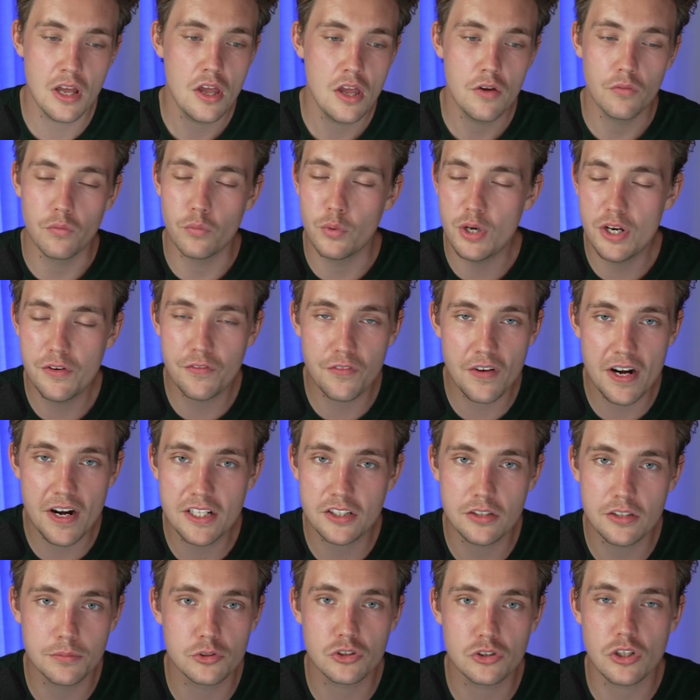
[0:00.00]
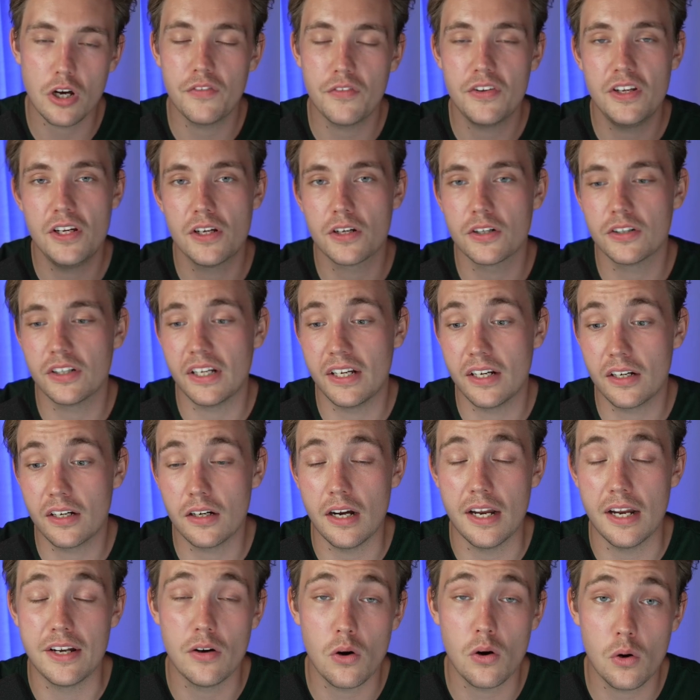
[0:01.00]
rephrase some stuff here and there, and
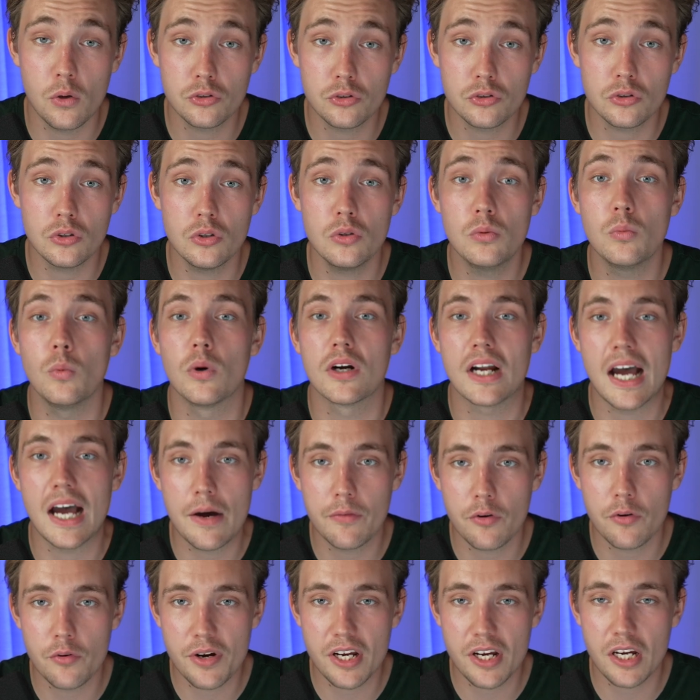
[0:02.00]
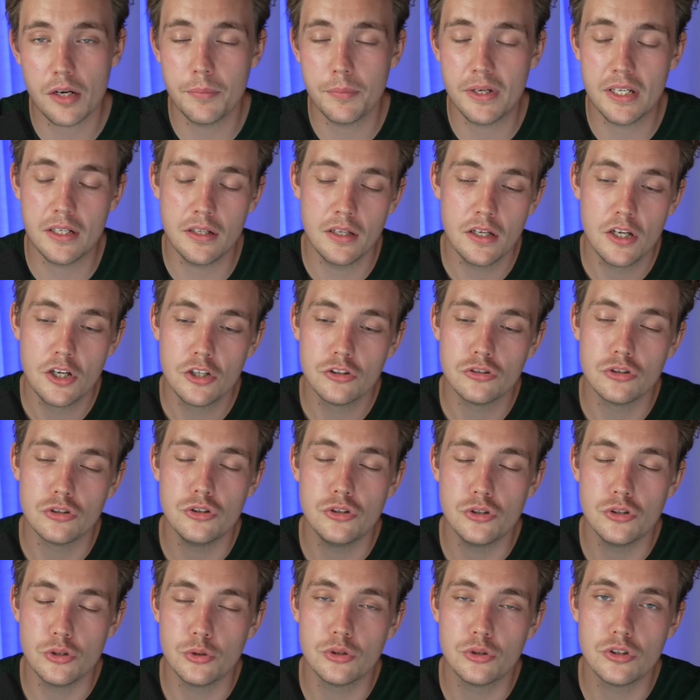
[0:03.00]
also what I would recommend to
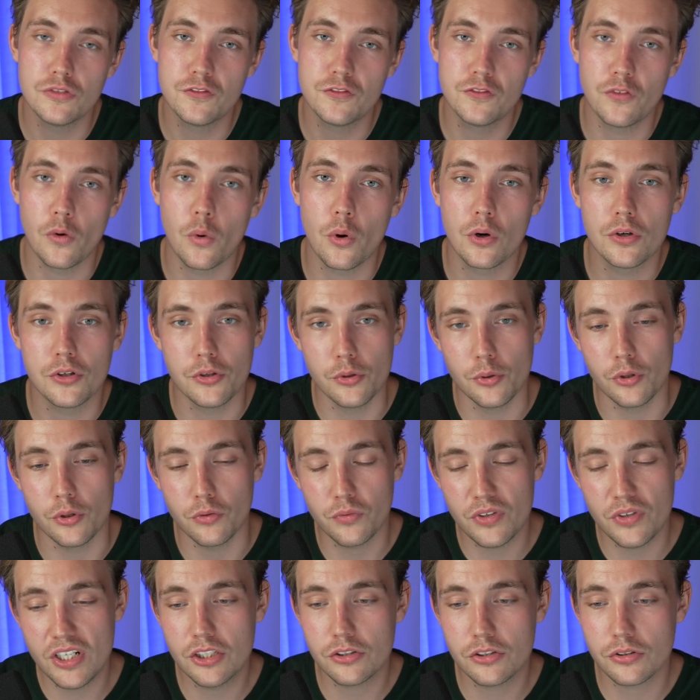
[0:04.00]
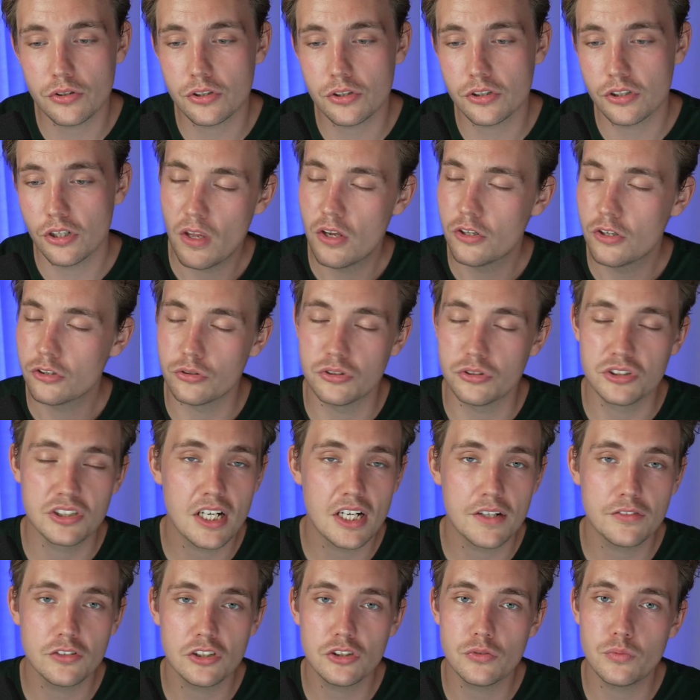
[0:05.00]
use it for doing research. So instead of
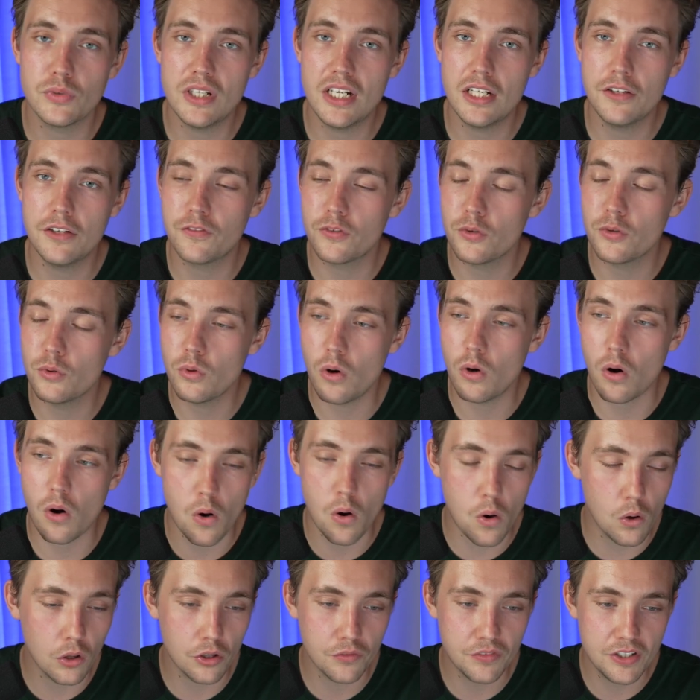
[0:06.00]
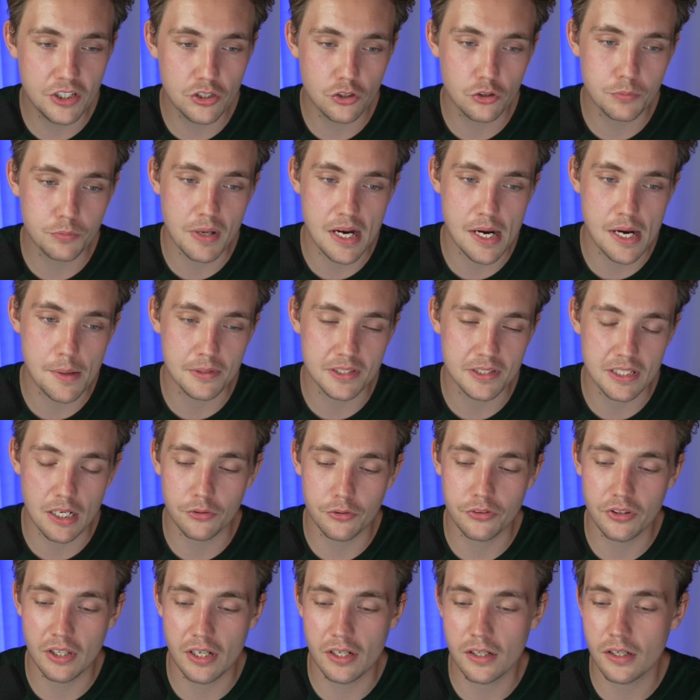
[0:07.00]
just reading through all the research papers out
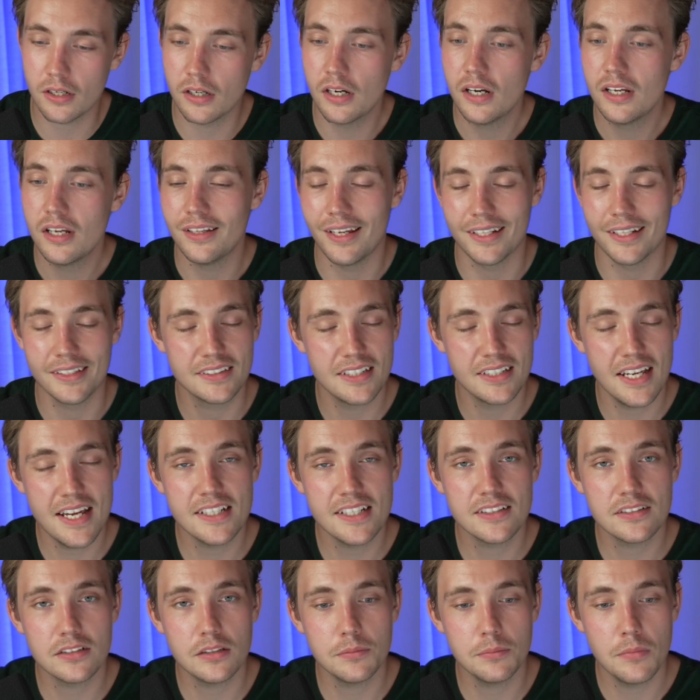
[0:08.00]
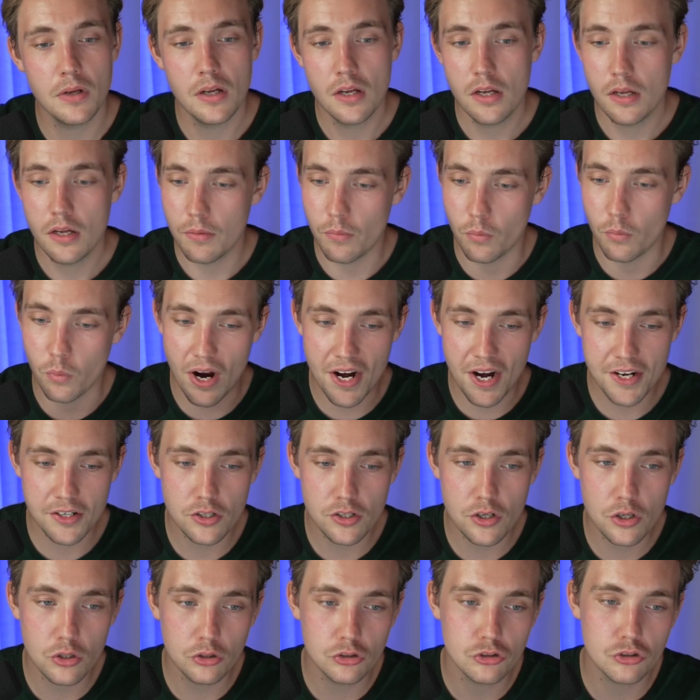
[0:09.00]
there, like take some, write
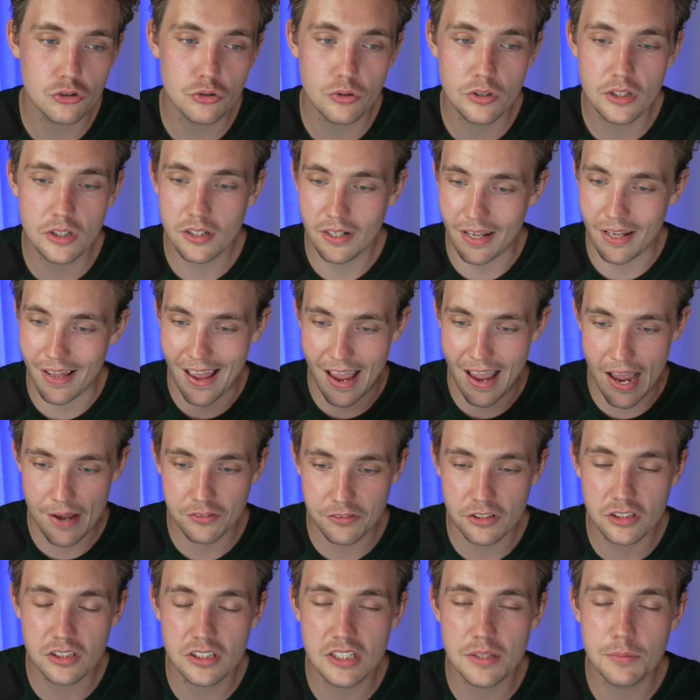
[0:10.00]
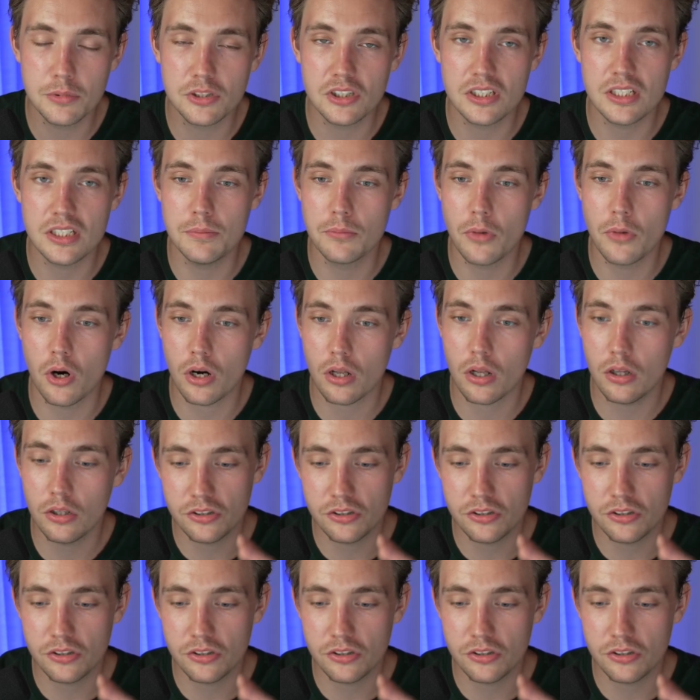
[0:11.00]
notes to it, have the GPT model,